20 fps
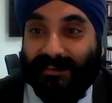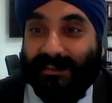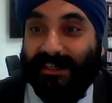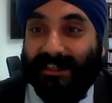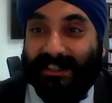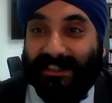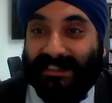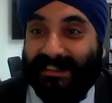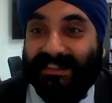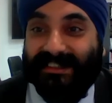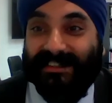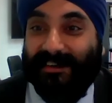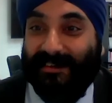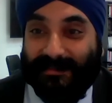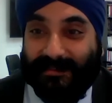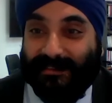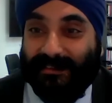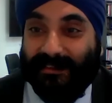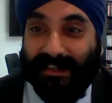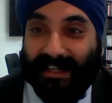Churches
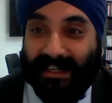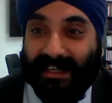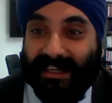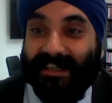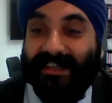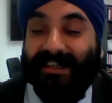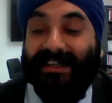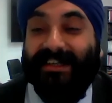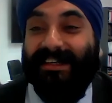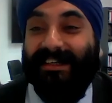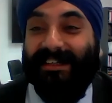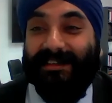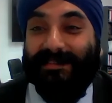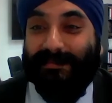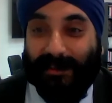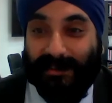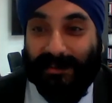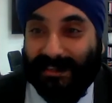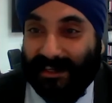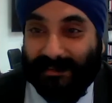aren't free.
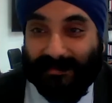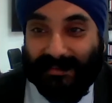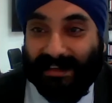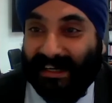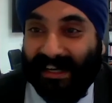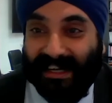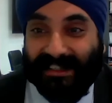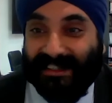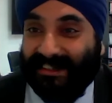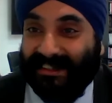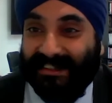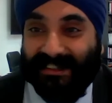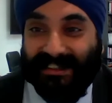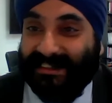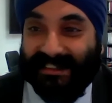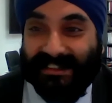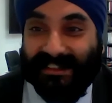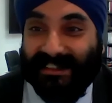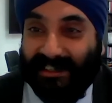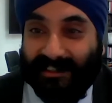Museum
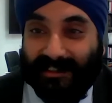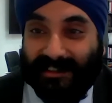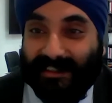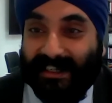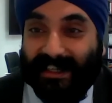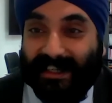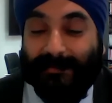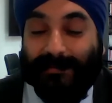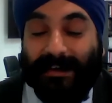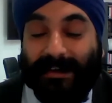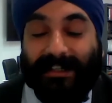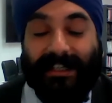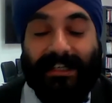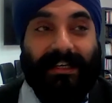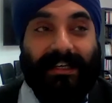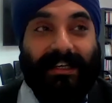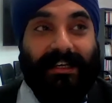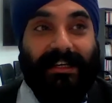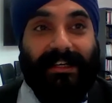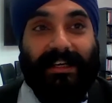collections, need
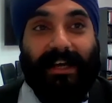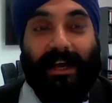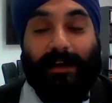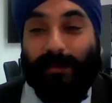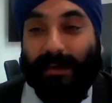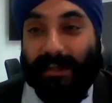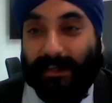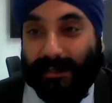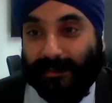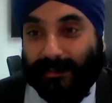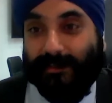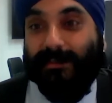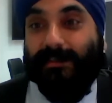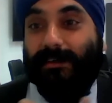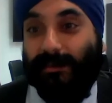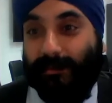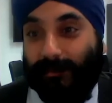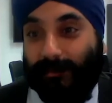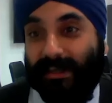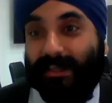money. And we just
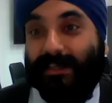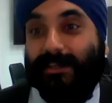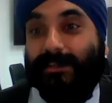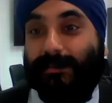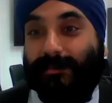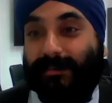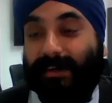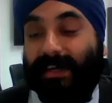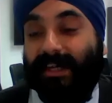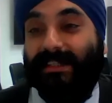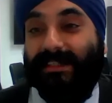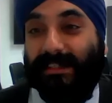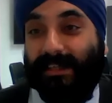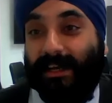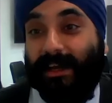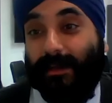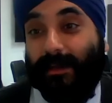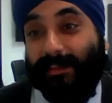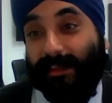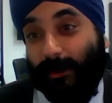
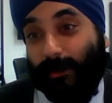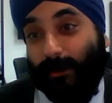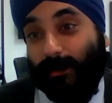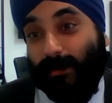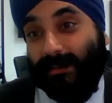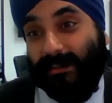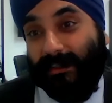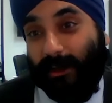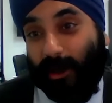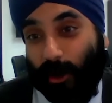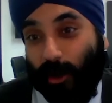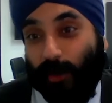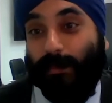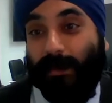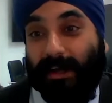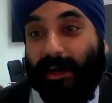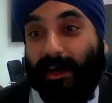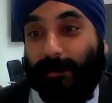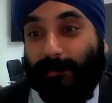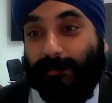reset, and those
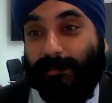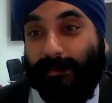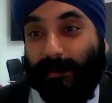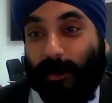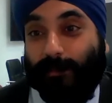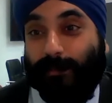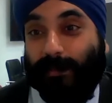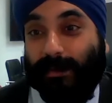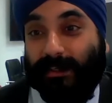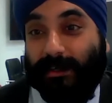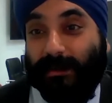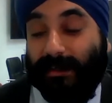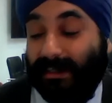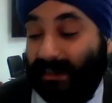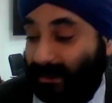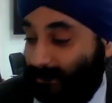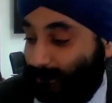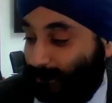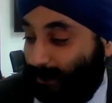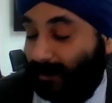open up
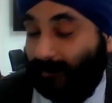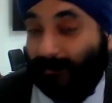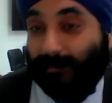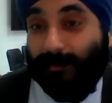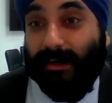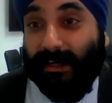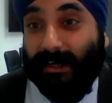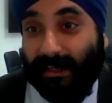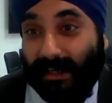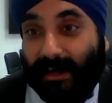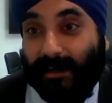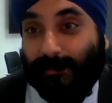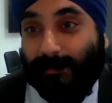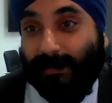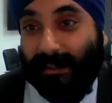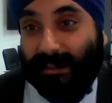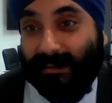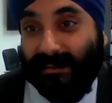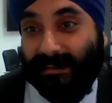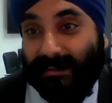opportunities. But for a young
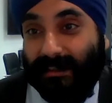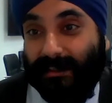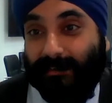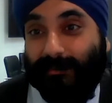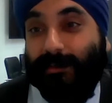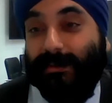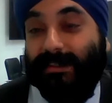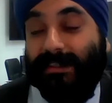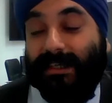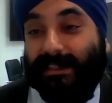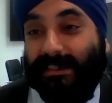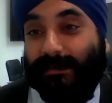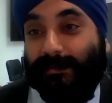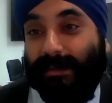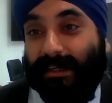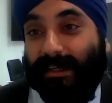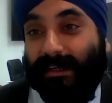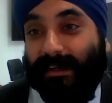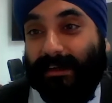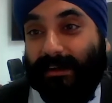person, if you said to
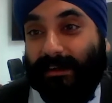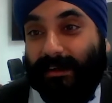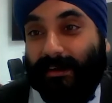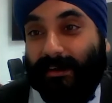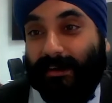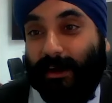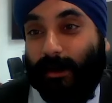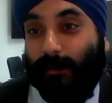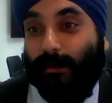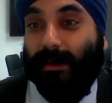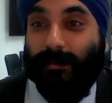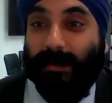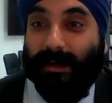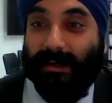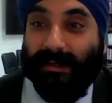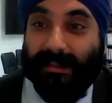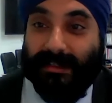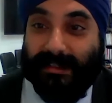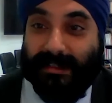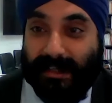me, I want to
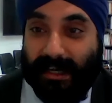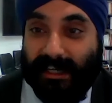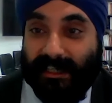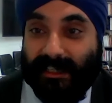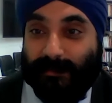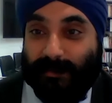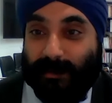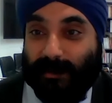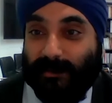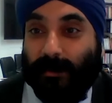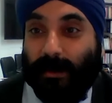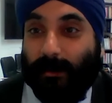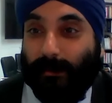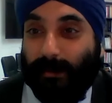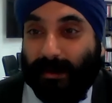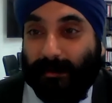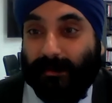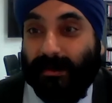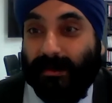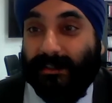work in Sainsbury's or I
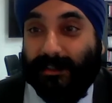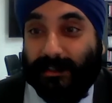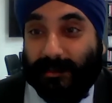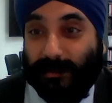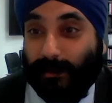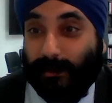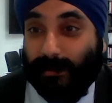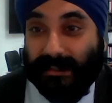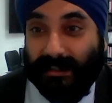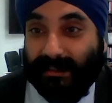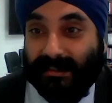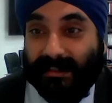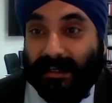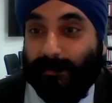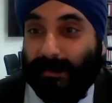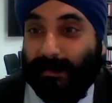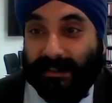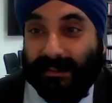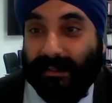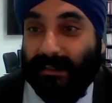want to run tours in the
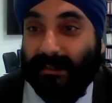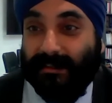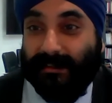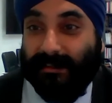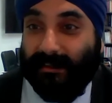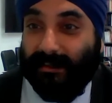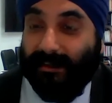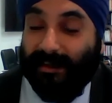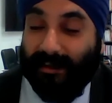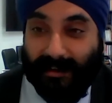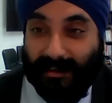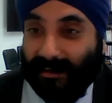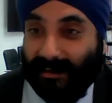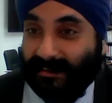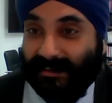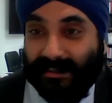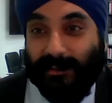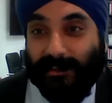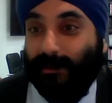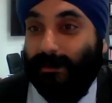summer season,
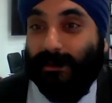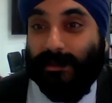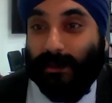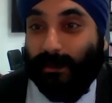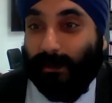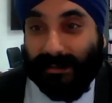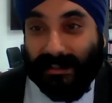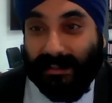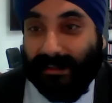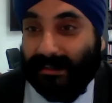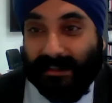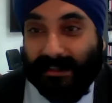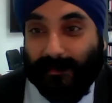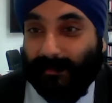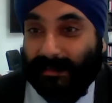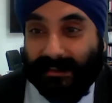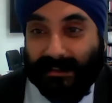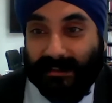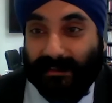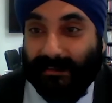I'd say do tours in the
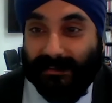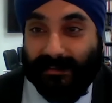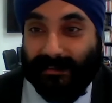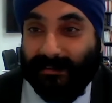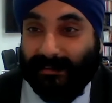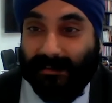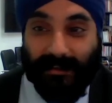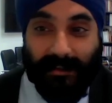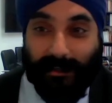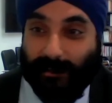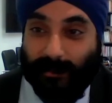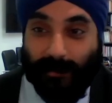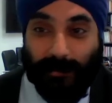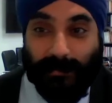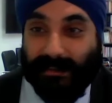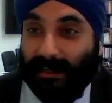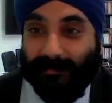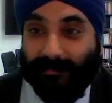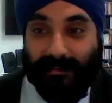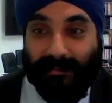summer season. You'll
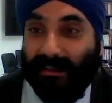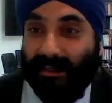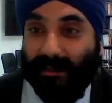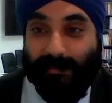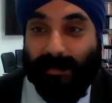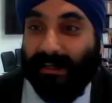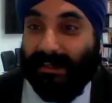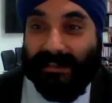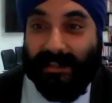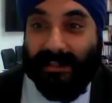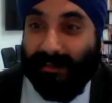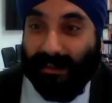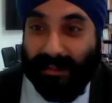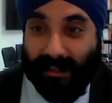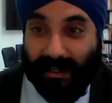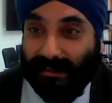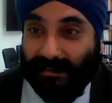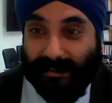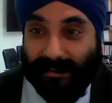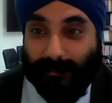definitely make
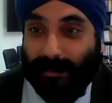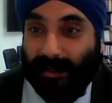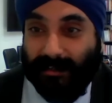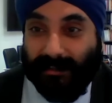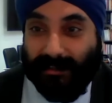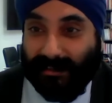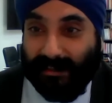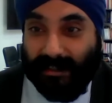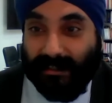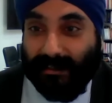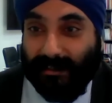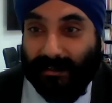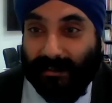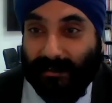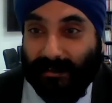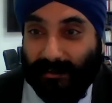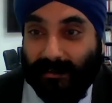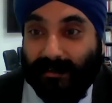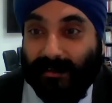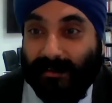70, 80 pounds a day
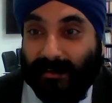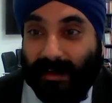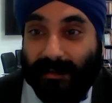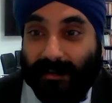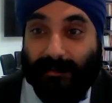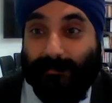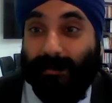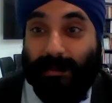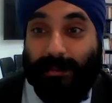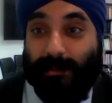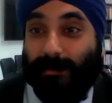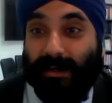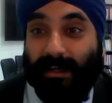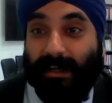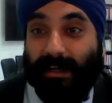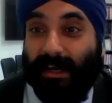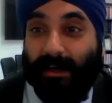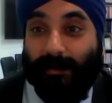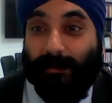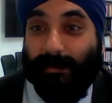and for
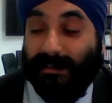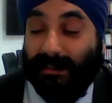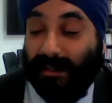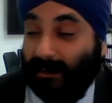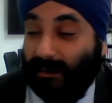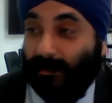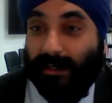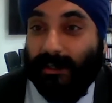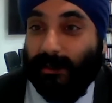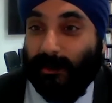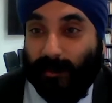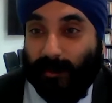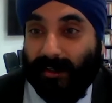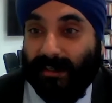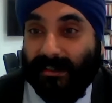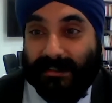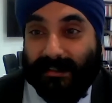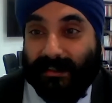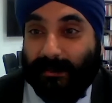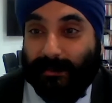3 hours, and you'll enjoy
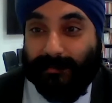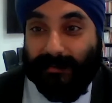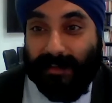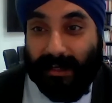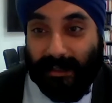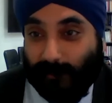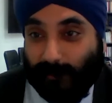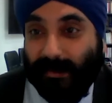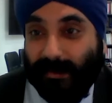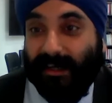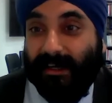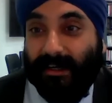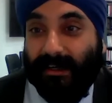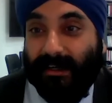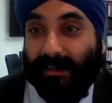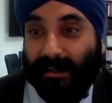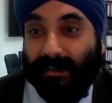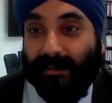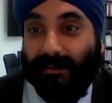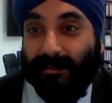yourself and you'll be
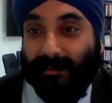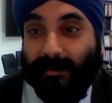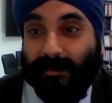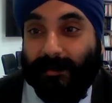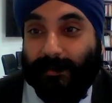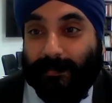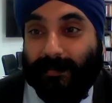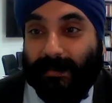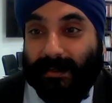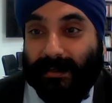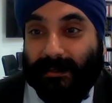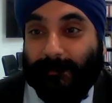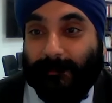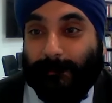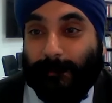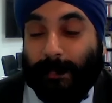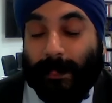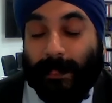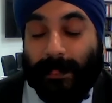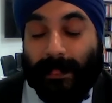learning,
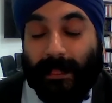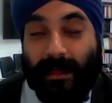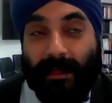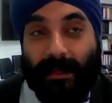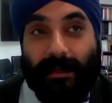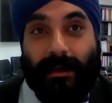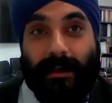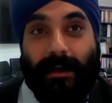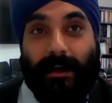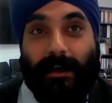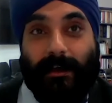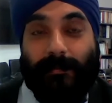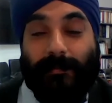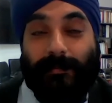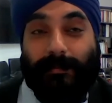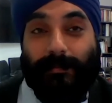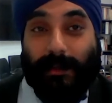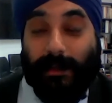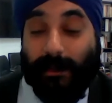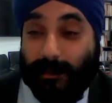
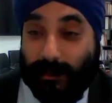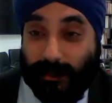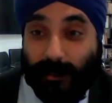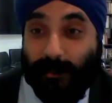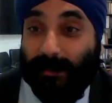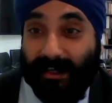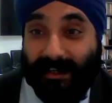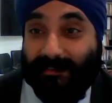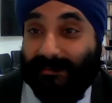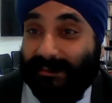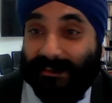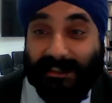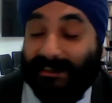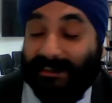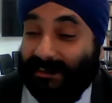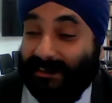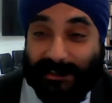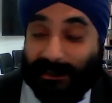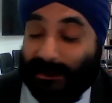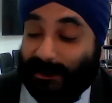do it,
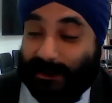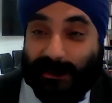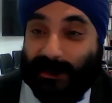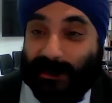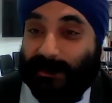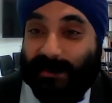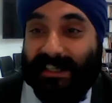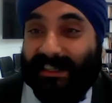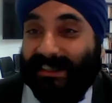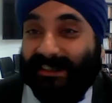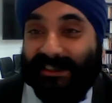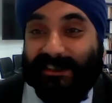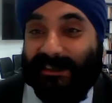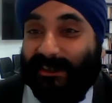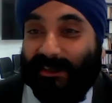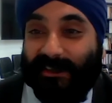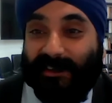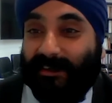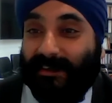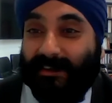just do it and
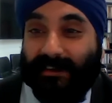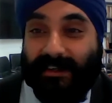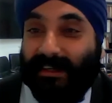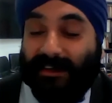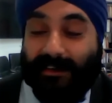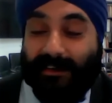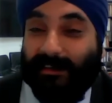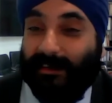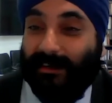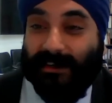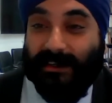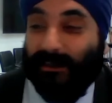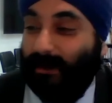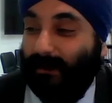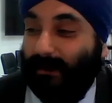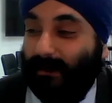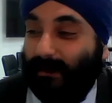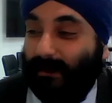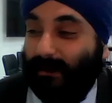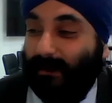start. You can do
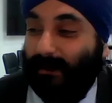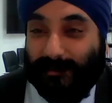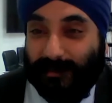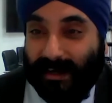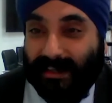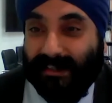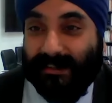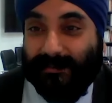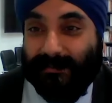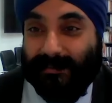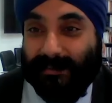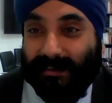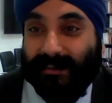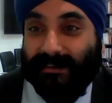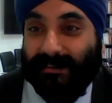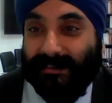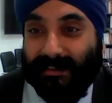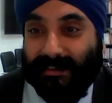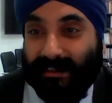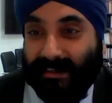it with your friends
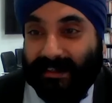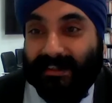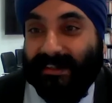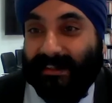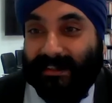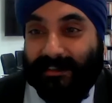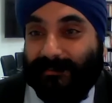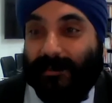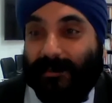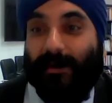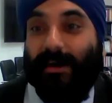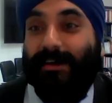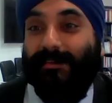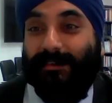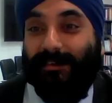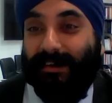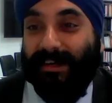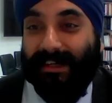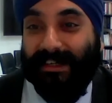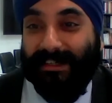first,
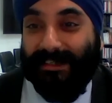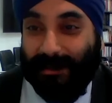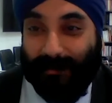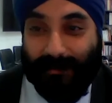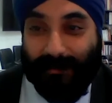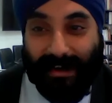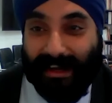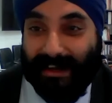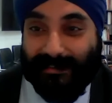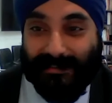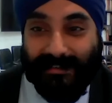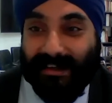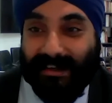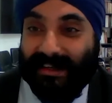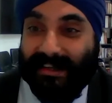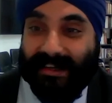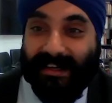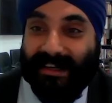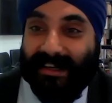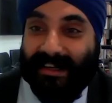£5 each or
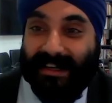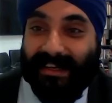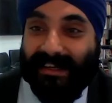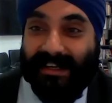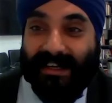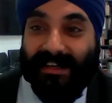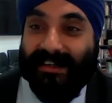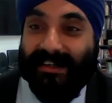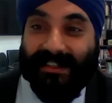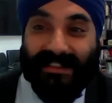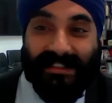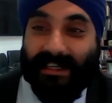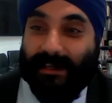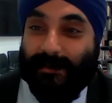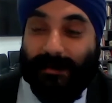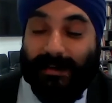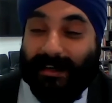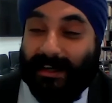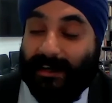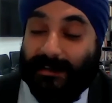whatever, and see
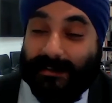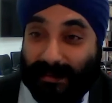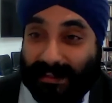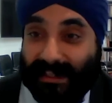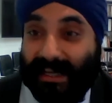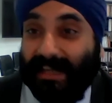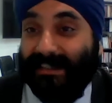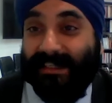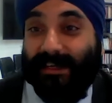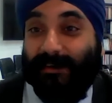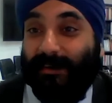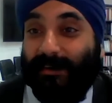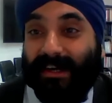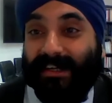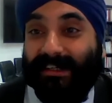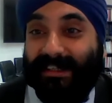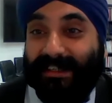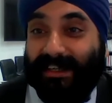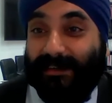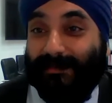what goes. But that's how I
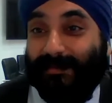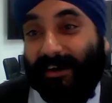did it.